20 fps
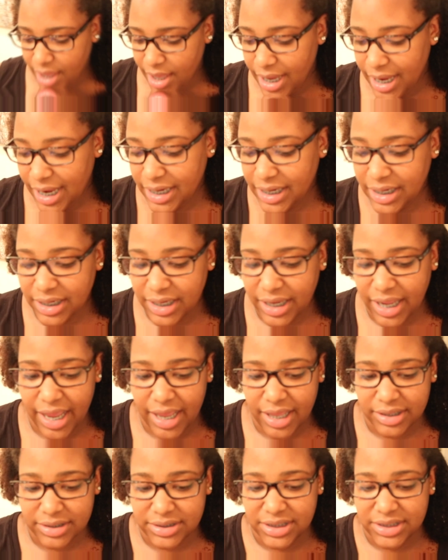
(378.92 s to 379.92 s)
I didn't
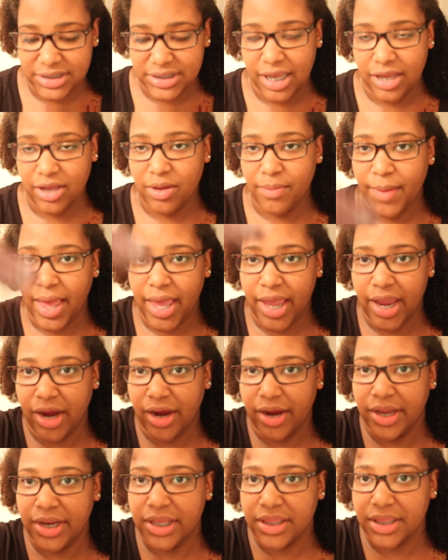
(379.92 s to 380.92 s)
detangle my hair
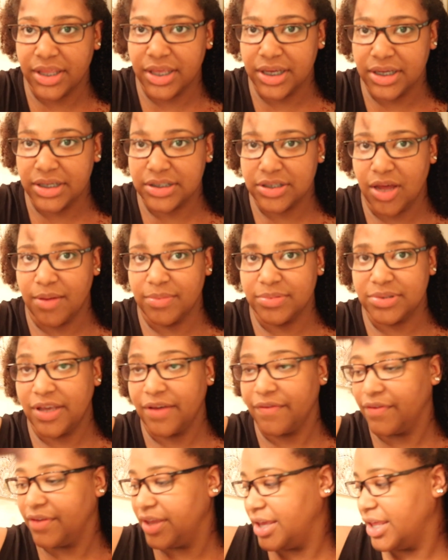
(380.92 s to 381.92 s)
or anything, so I'm
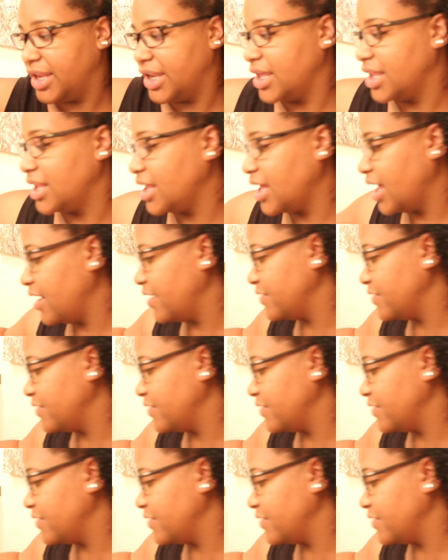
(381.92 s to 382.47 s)
definitely getting a lot